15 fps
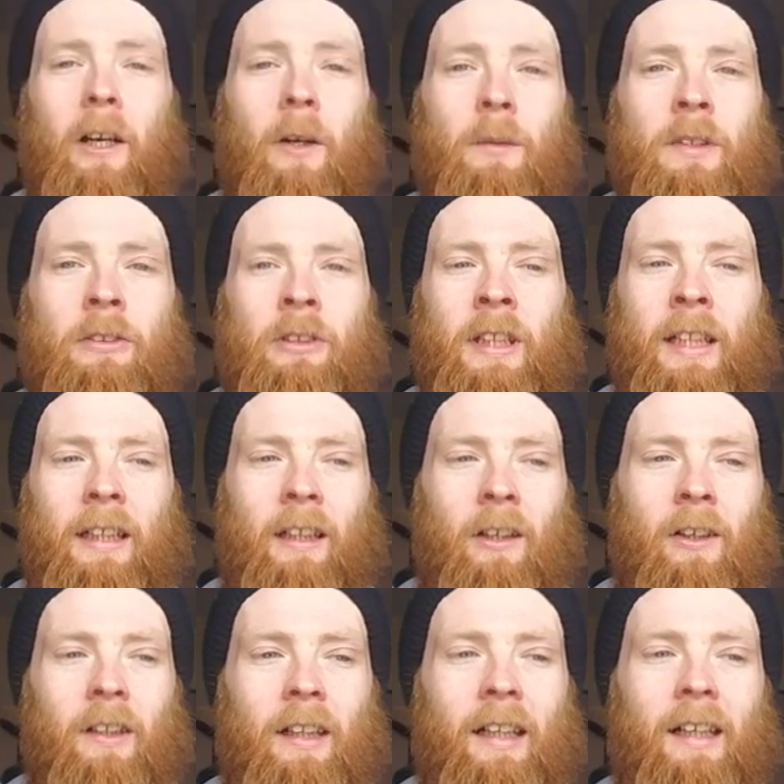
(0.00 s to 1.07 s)
home until 10
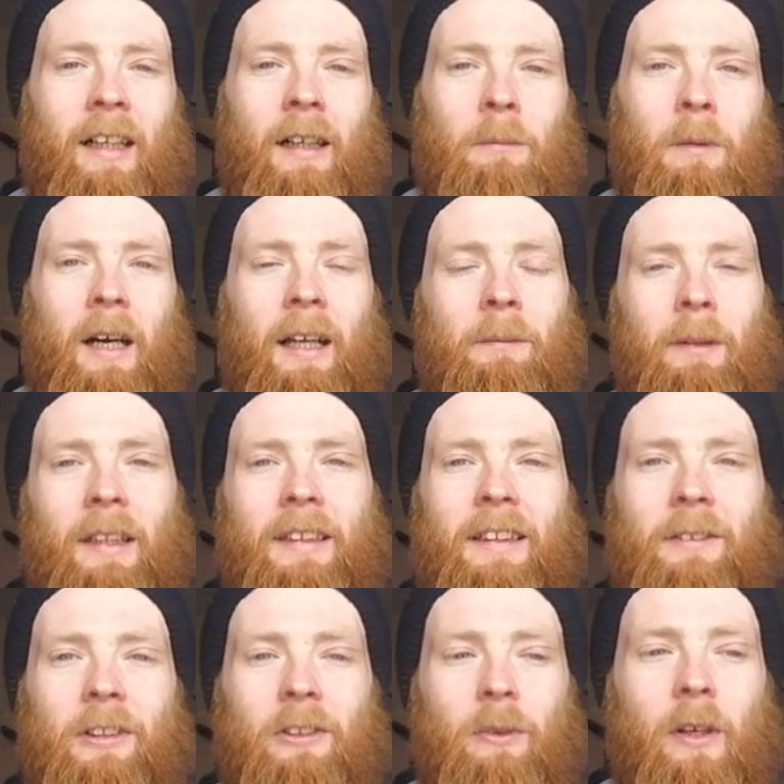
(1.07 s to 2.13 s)
o'clock. I had planned to
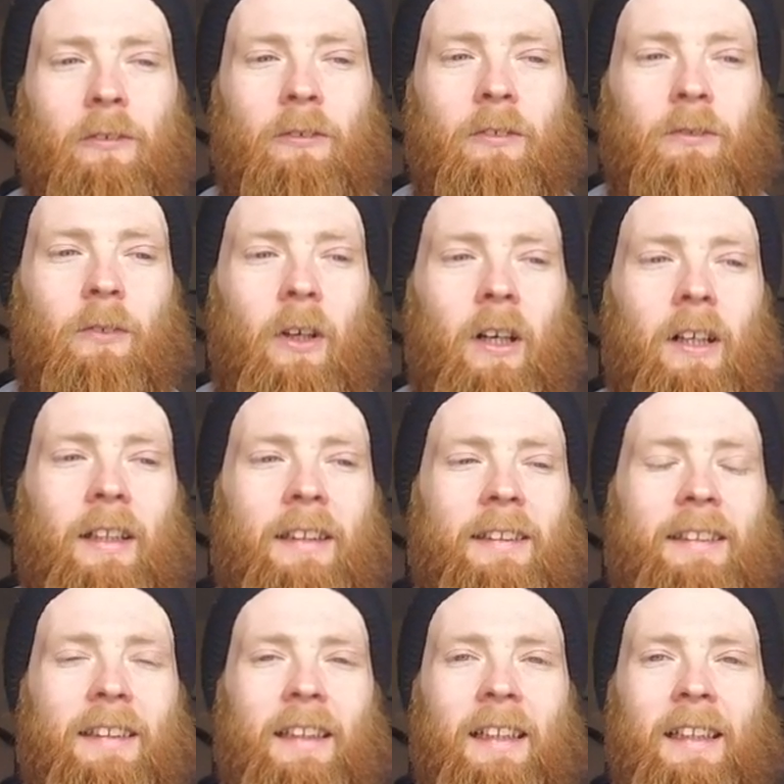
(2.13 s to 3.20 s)
do a Zwift ride
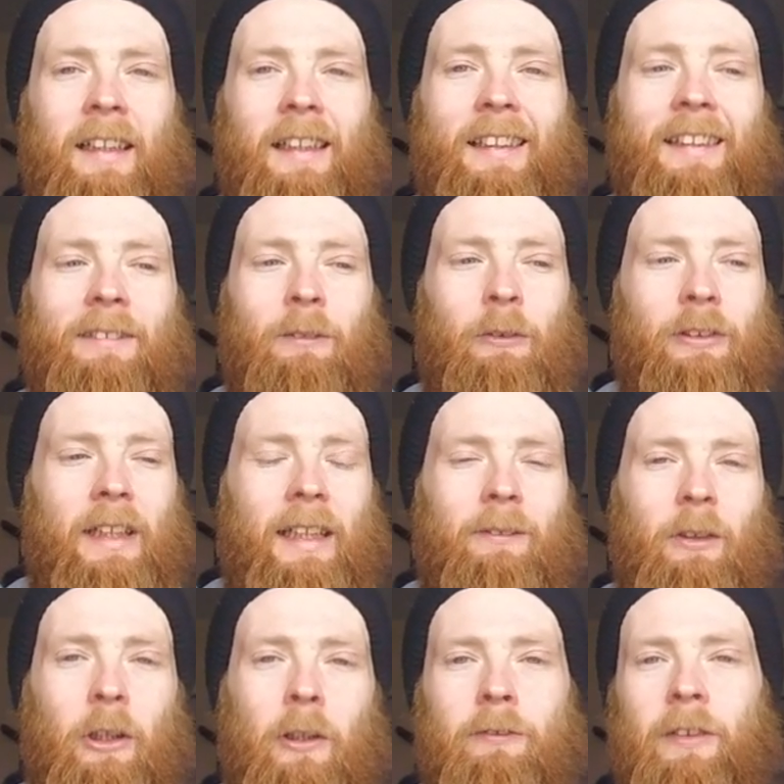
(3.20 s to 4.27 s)
intervals and a
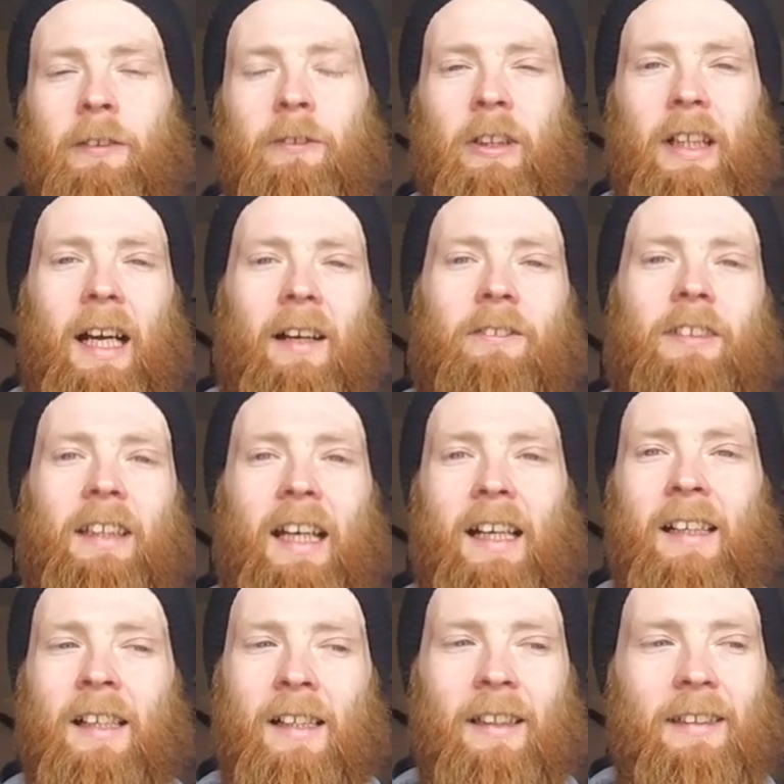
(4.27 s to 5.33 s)
recovery run after that,
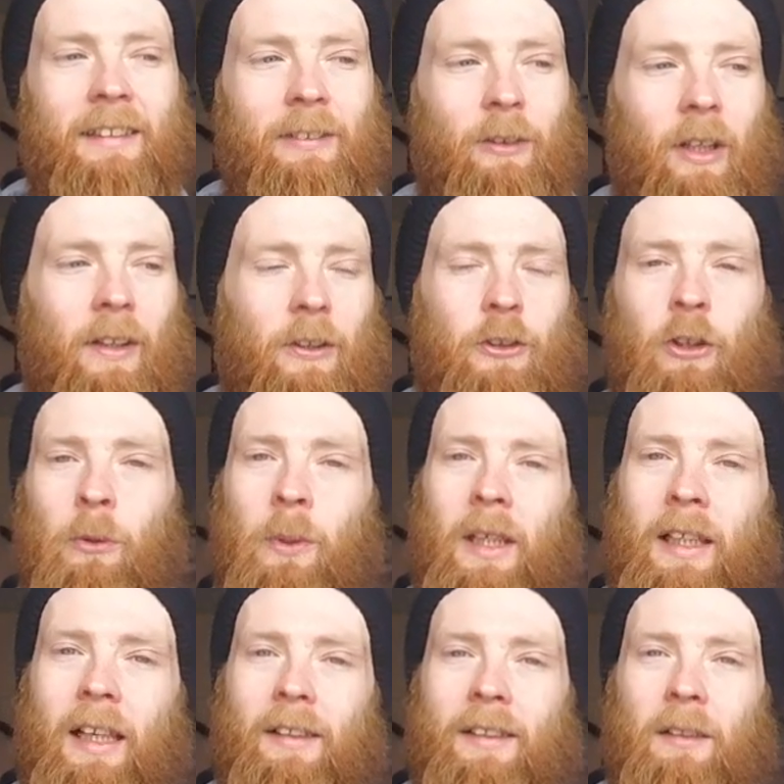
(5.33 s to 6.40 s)
because those were like the two
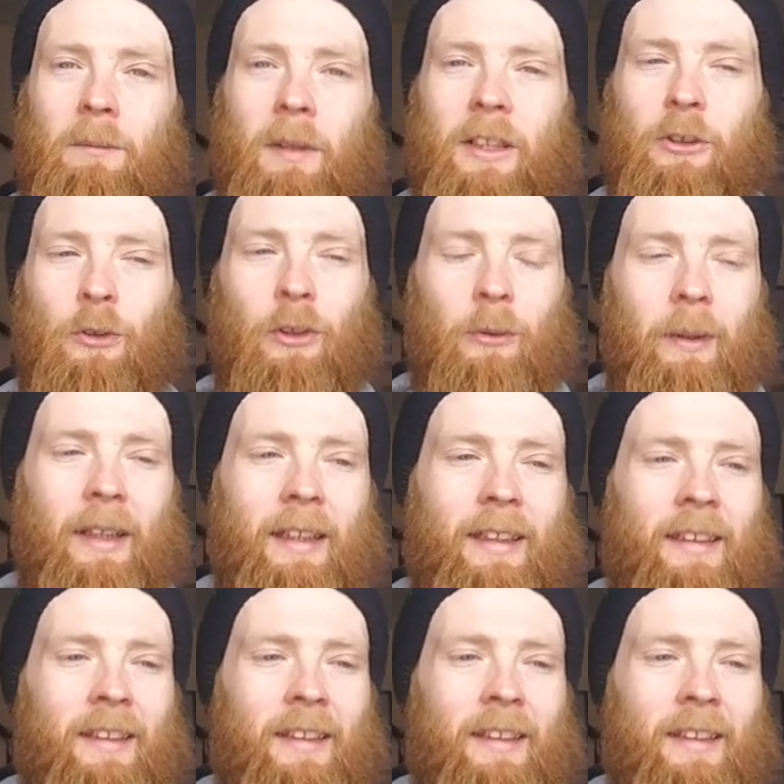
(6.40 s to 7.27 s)
workouts I'd missed during the week.